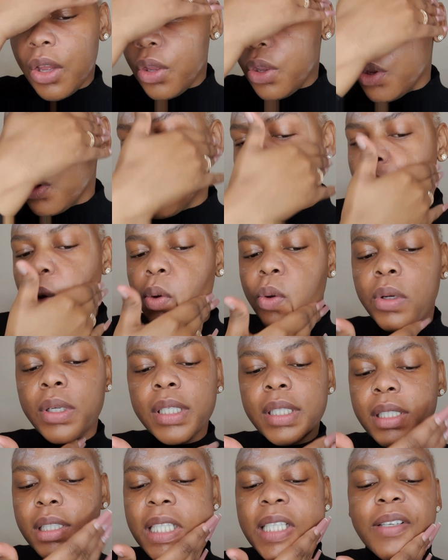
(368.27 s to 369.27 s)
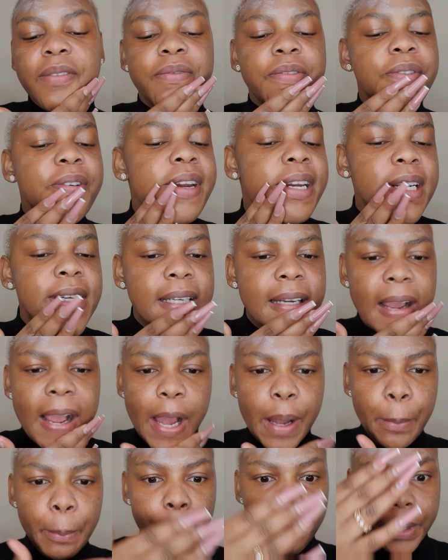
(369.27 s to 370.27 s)
you know, different
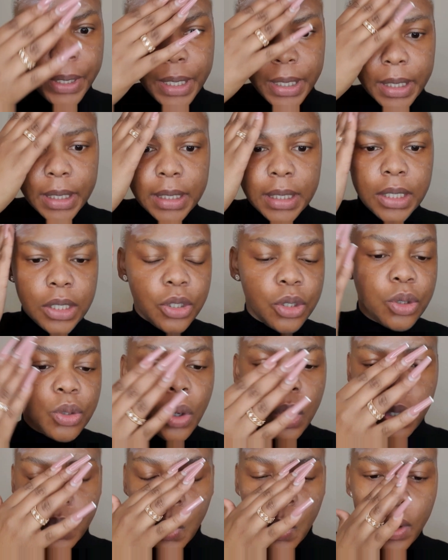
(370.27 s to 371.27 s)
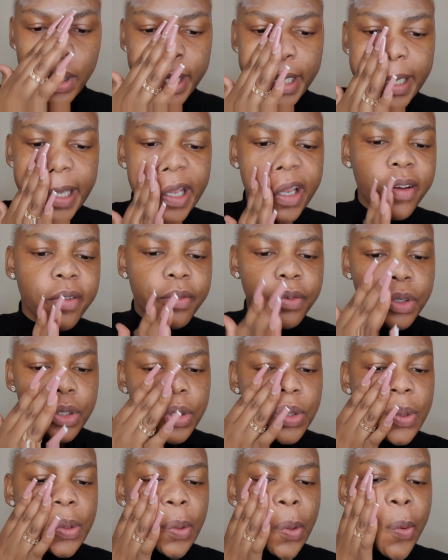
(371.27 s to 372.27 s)
companies. It's not only Avon.
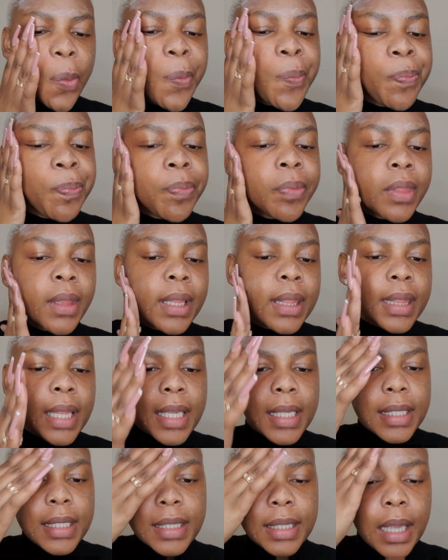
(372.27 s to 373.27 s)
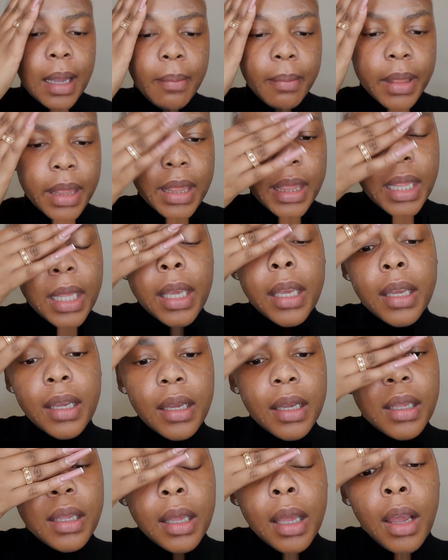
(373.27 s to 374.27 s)
So there's something
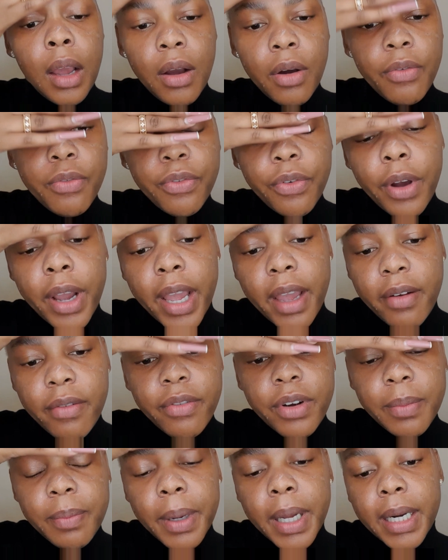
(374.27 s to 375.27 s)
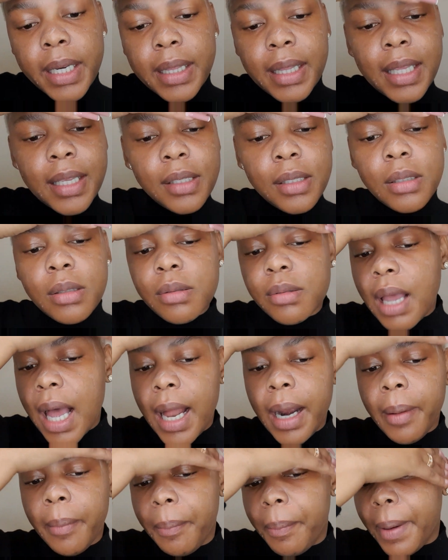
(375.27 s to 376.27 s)
for everybody. There's
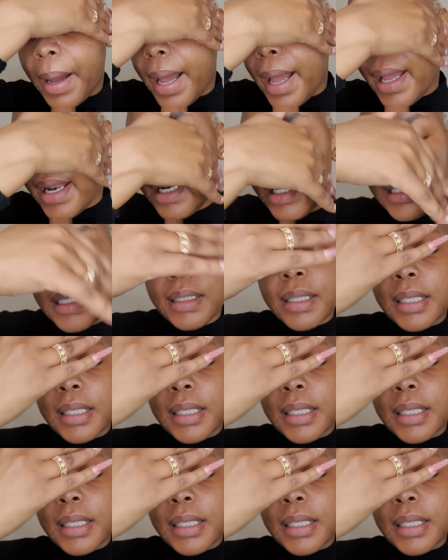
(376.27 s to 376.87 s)
Albany,